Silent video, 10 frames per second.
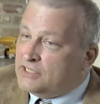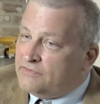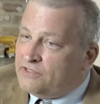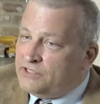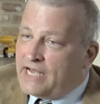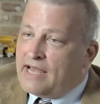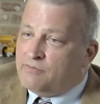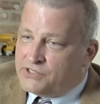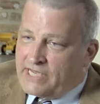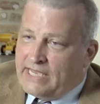of the job
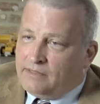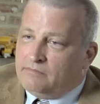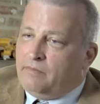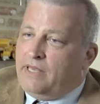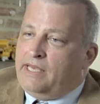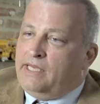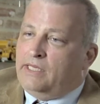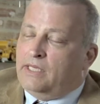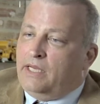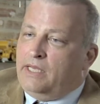site
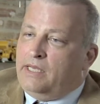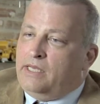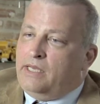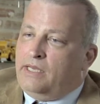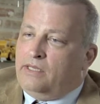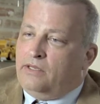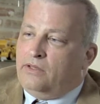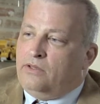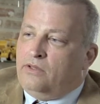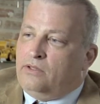and
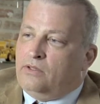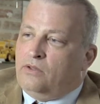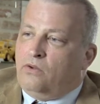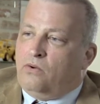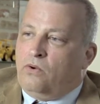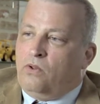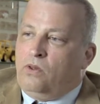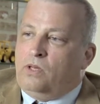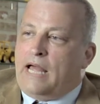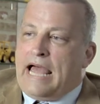the
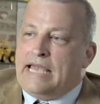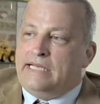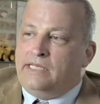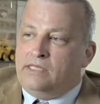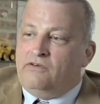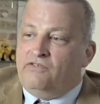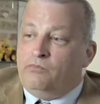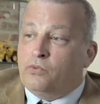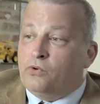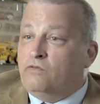whole idea of
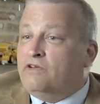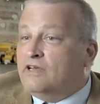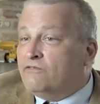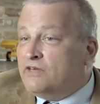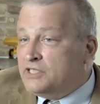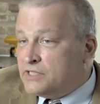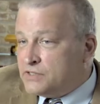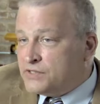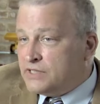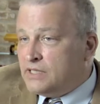improving
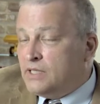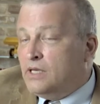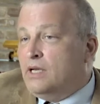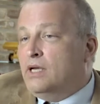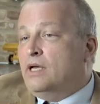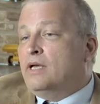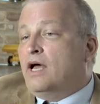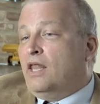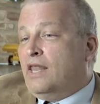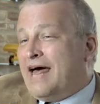efficiency,
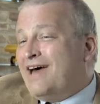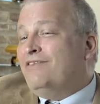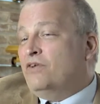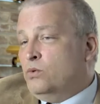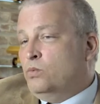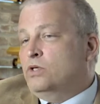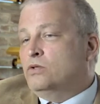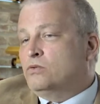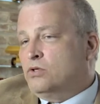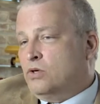a lot of it
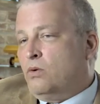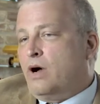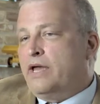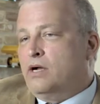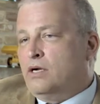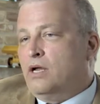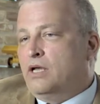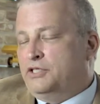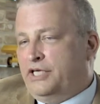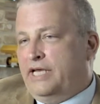will require
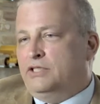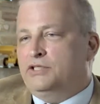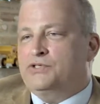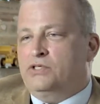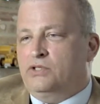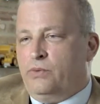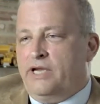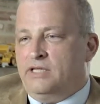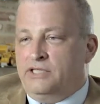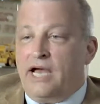changes in the way
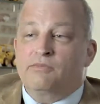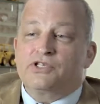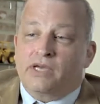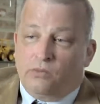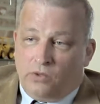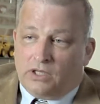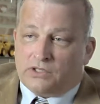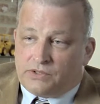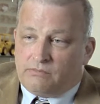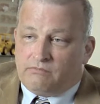the job site
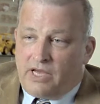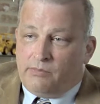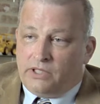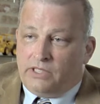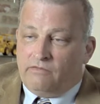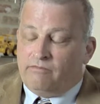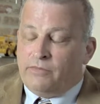works, I believe.